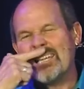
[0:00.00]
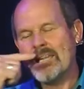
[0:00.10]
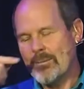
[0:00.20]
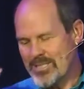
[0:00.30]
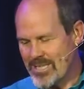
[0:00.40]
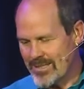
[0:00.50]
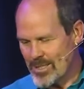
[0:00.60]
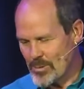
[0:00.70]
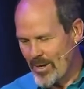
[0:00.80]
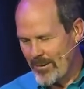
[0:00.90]
Let me say it
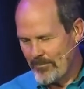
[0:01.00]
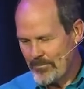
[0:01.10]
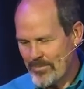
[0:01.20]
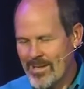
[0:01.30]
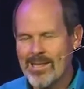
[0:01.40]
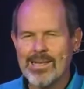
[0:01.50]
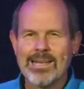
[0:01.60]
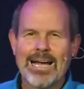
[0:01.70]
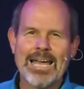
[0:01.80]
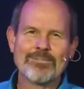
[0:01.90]
this way
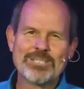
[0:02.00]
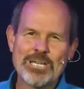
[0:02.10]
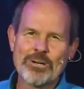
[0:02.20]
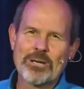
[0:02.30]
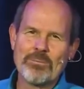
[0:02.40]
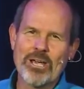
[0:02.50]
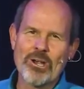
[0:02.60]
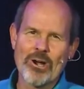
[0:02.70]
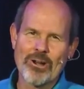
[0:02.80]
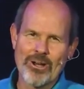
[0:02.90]
I have deer in my
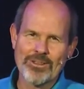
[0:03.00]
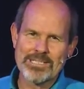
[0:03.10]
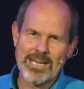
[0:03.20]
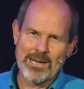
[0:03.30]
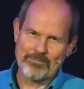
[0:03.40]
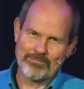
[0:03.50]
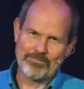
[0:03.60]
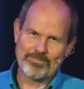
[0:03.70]
yard all the time.